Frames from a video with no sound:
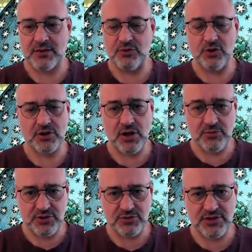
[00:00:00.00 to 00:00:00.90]
not
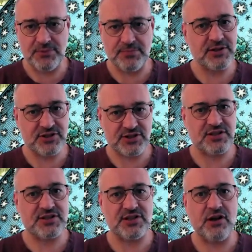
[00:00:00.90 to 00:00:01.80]
going too deeply, just
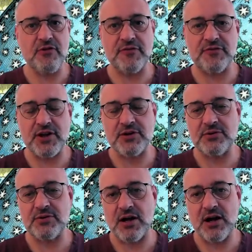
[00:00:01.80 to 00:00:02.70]
this is an
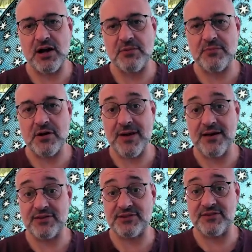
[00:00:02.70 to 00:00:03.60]
overview
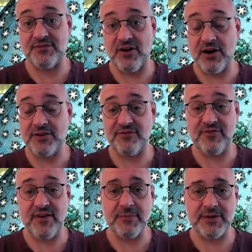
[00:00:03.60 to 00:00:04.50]
about the divine
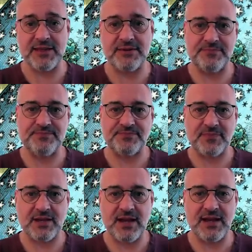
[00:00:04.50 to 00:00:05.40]
feminine
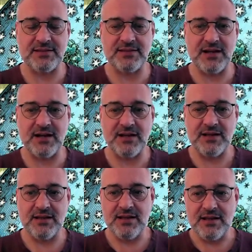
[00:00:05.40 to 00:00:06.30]
and
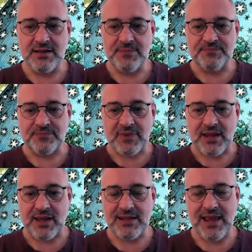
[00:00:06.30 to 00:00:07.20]

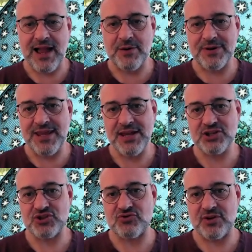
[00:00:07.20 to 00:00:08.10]
how in
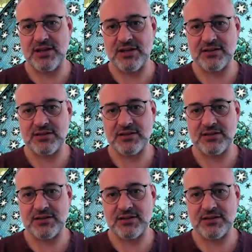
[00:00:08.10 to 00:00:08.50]
history